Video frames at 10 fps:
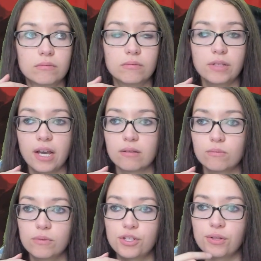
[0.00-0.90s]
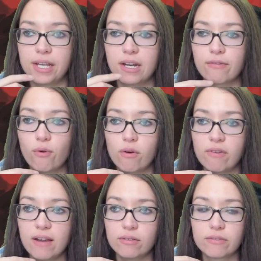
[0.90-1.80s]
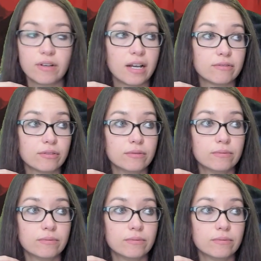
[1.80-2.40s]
Yeah. Do you like it at a 4/5 or a 5?